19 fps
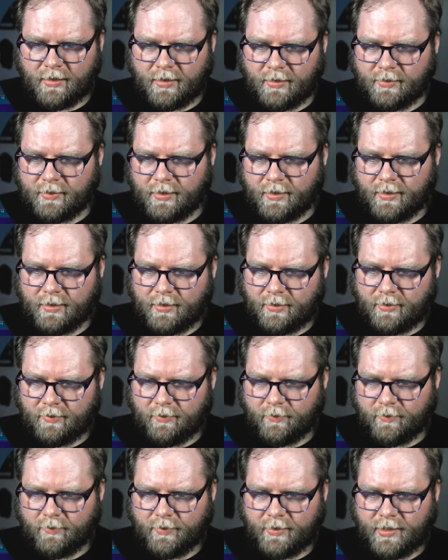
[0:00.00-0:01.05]
And
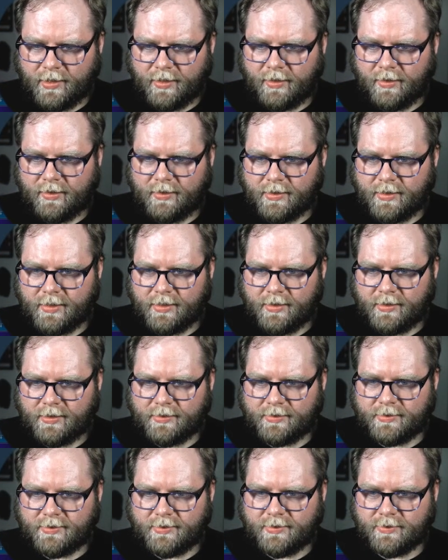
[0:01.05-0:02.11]
then we need
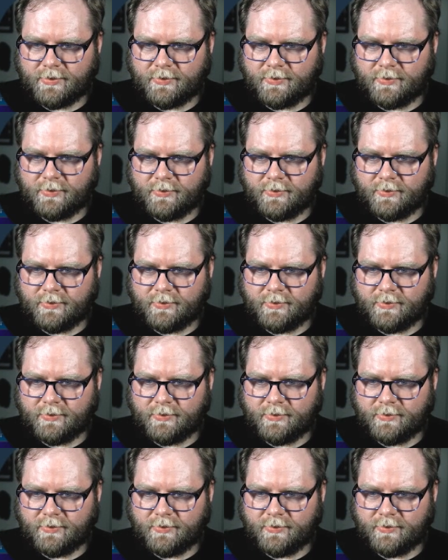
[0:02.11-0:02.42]
to